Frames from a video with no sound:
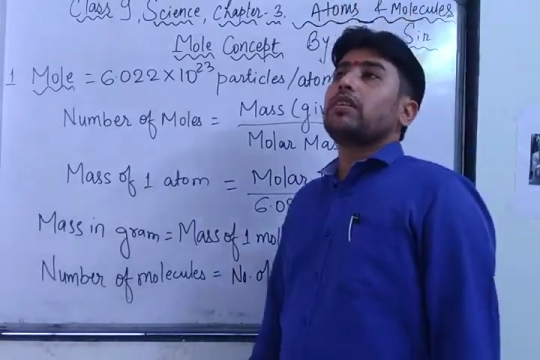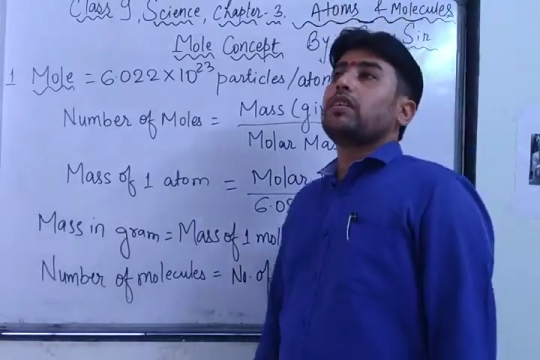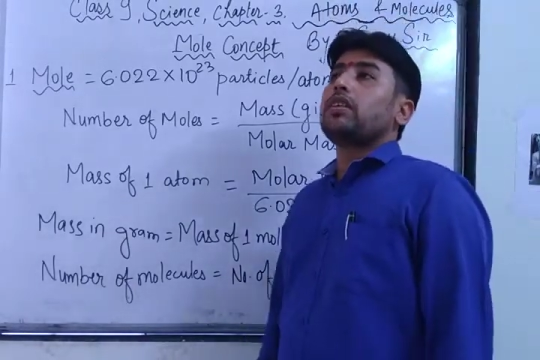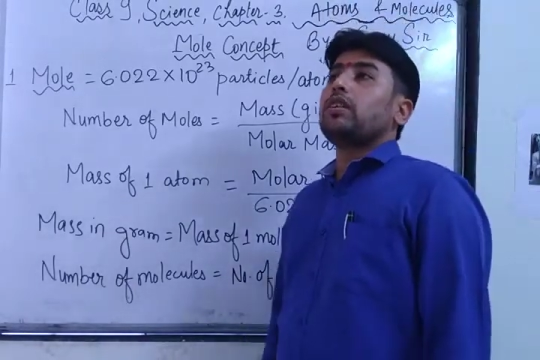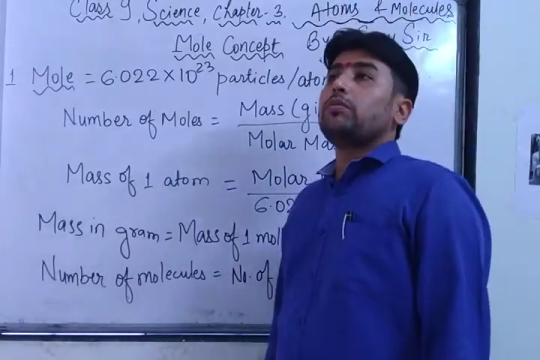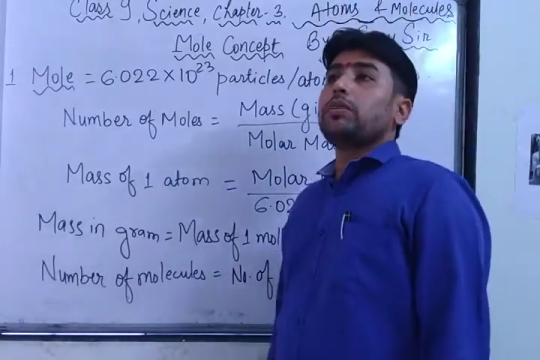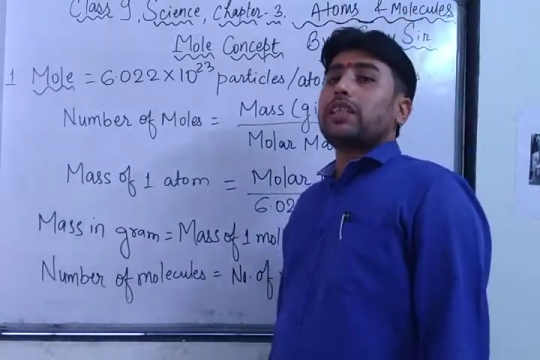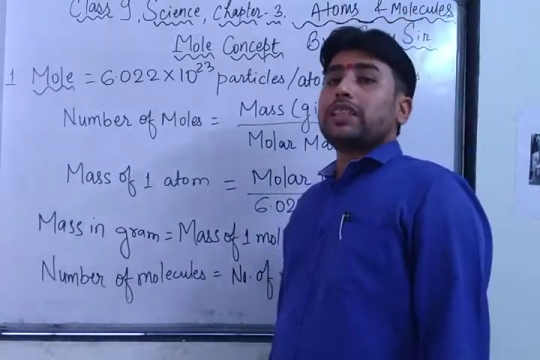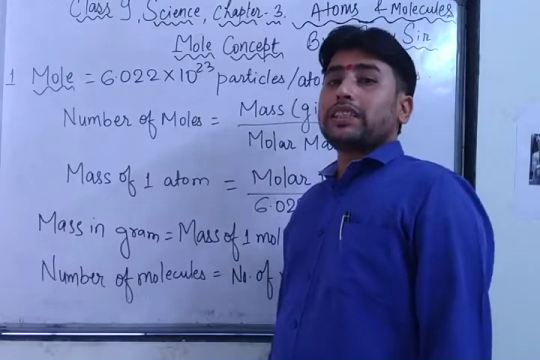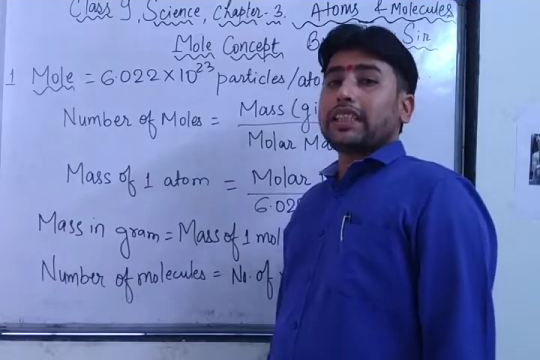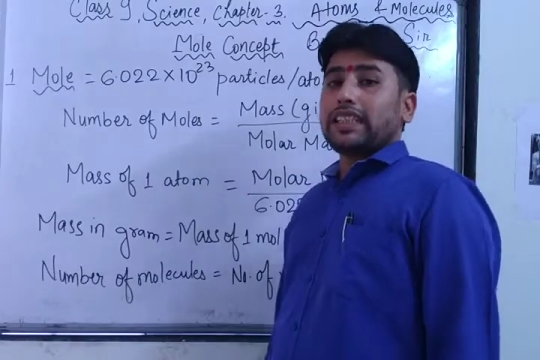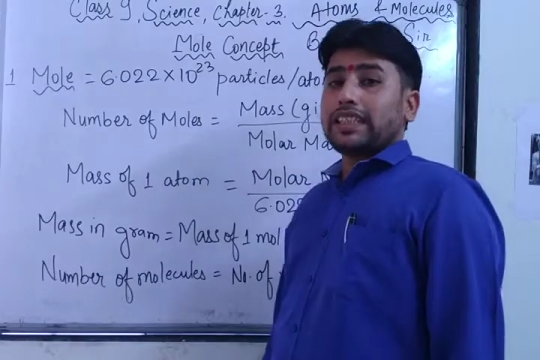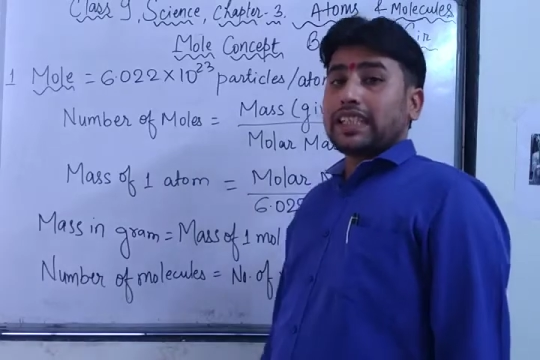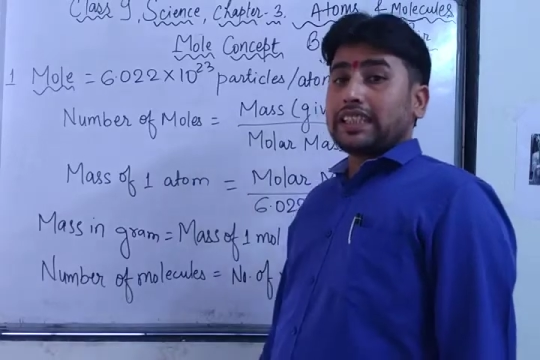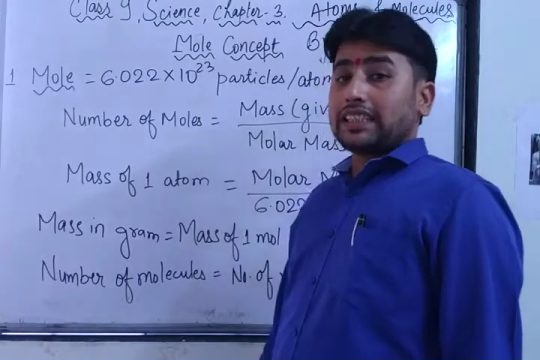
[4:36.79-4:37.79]
luminous
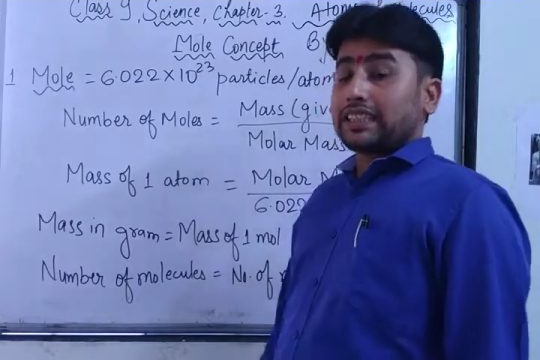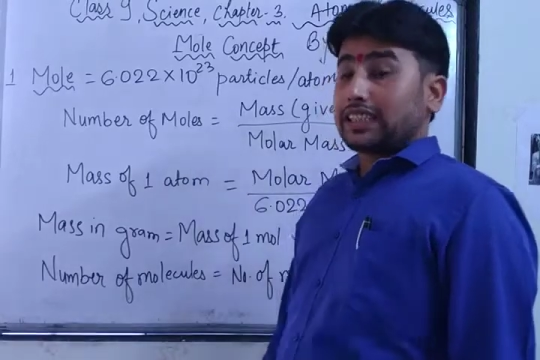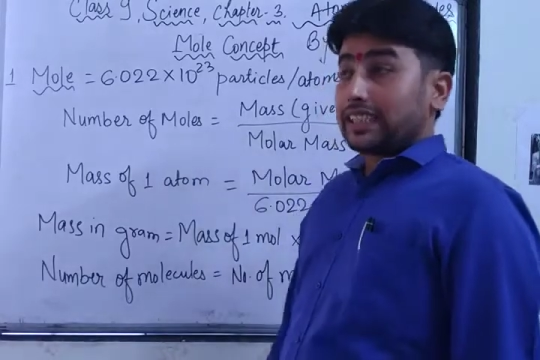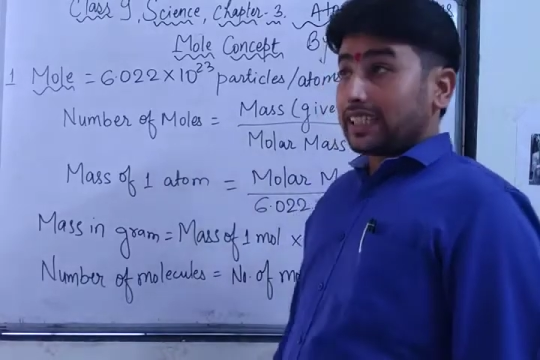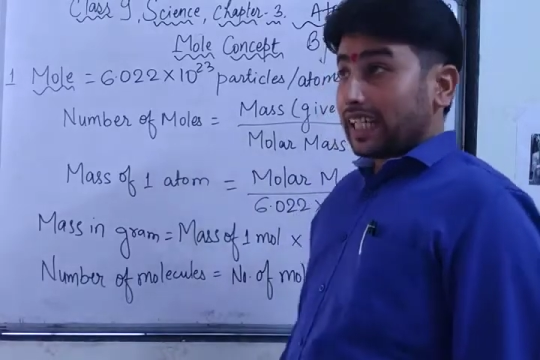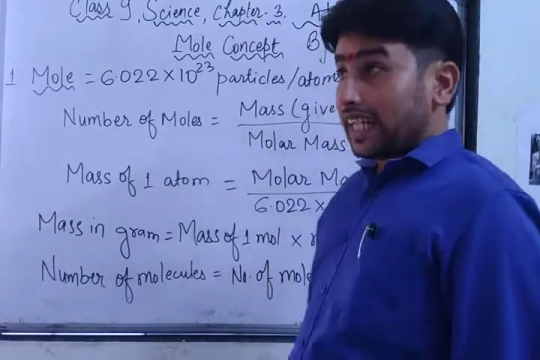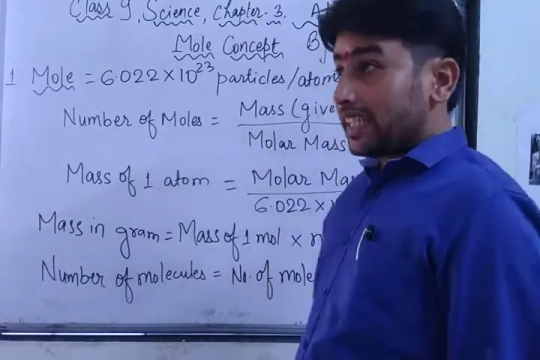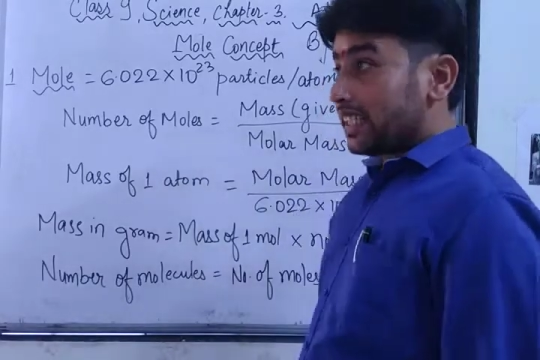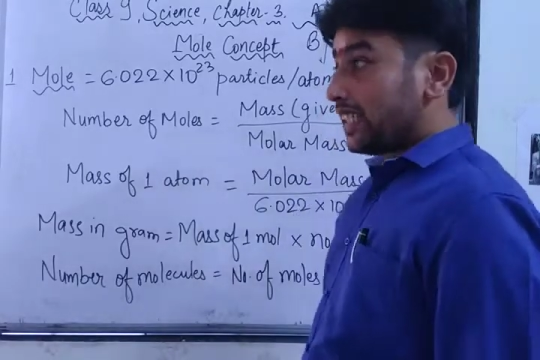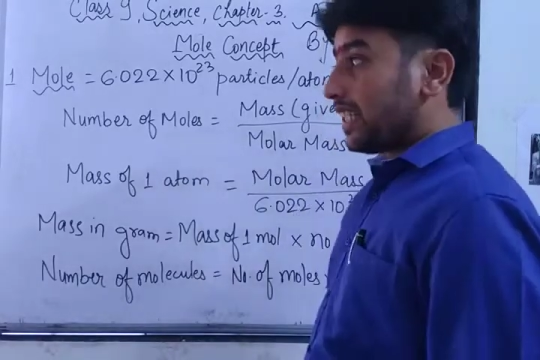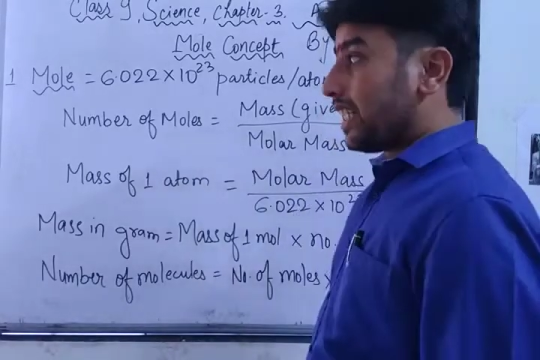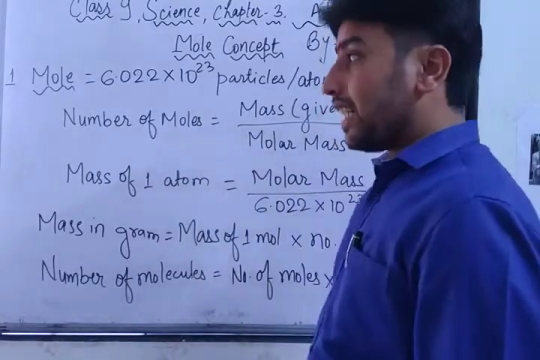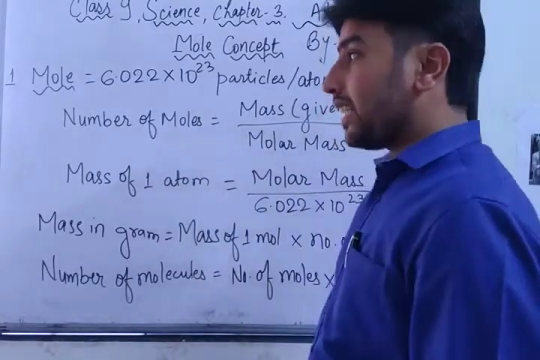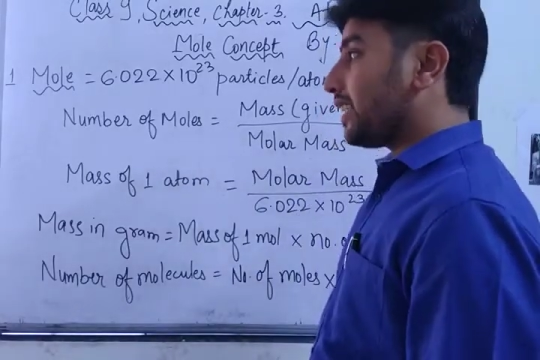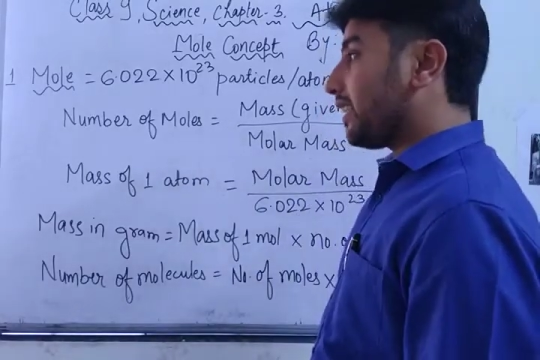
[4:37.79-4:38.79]
intensity
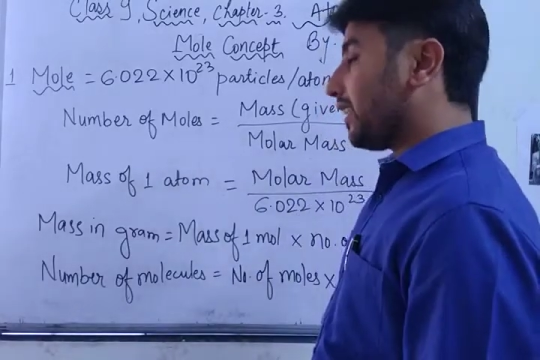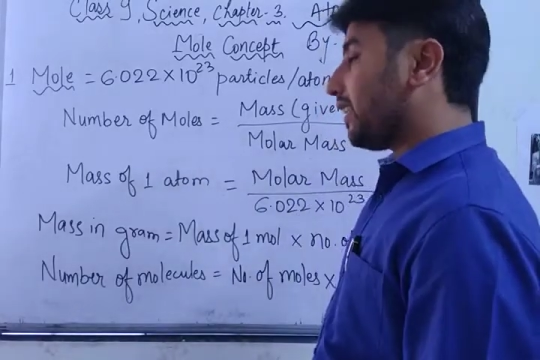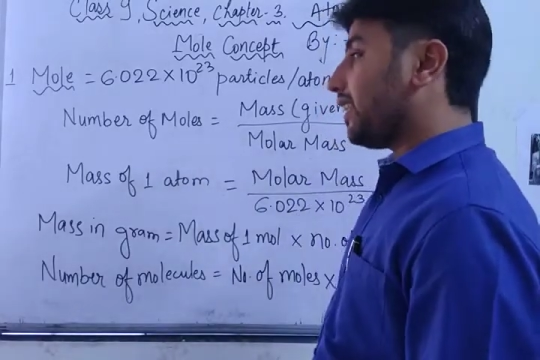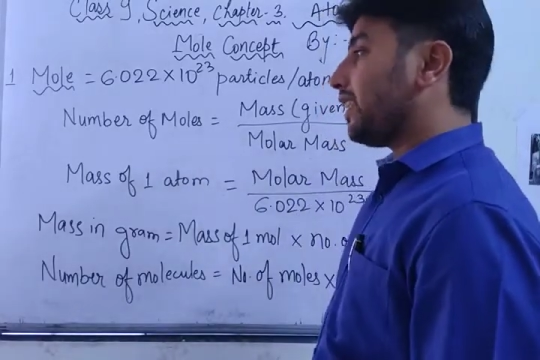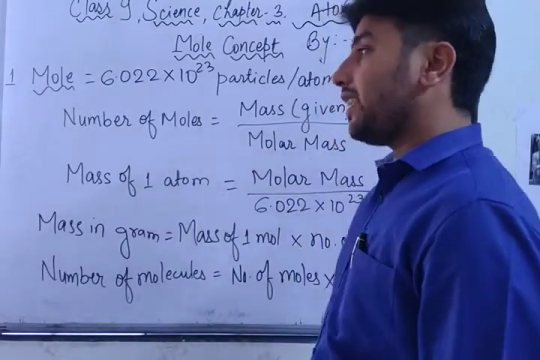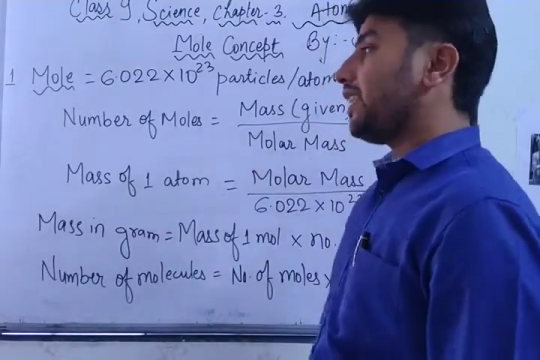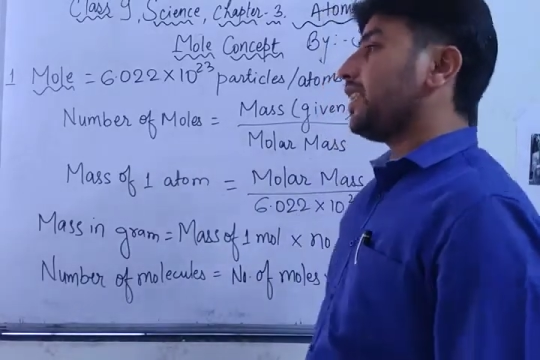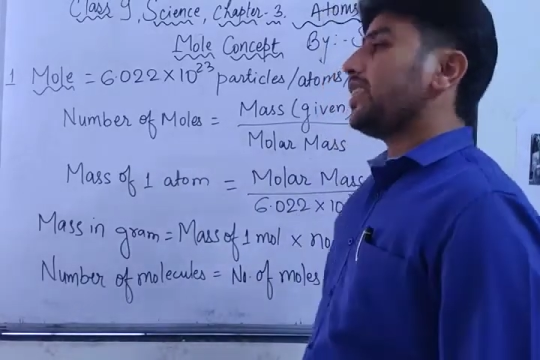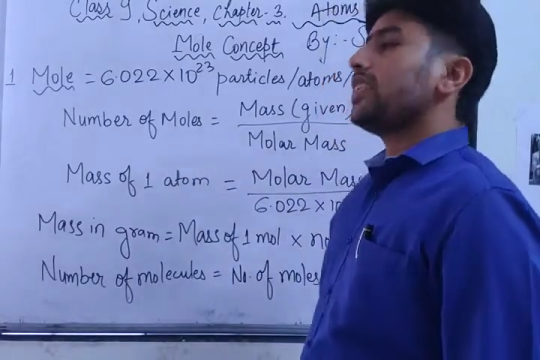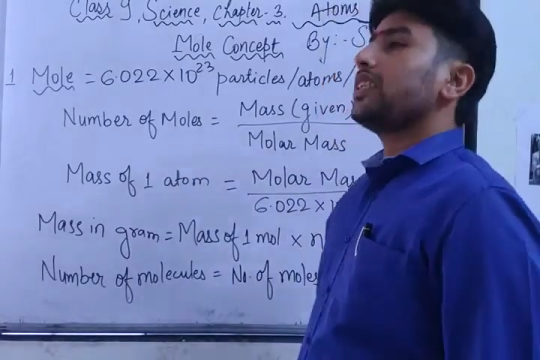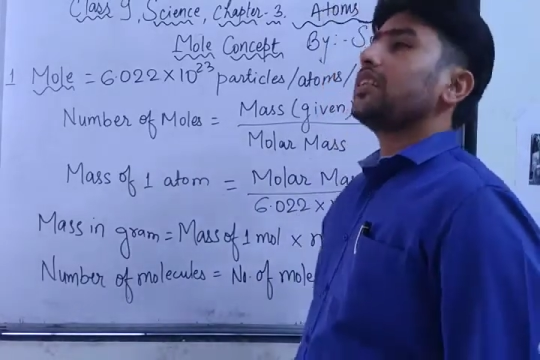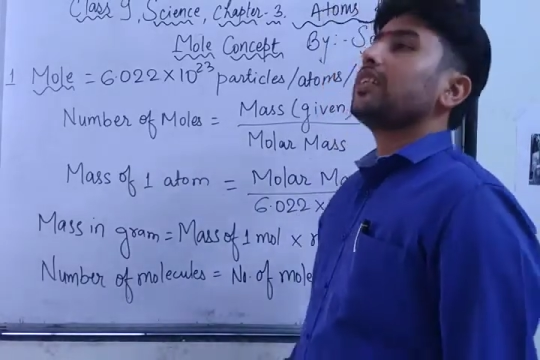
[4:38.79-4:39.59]
candela CD,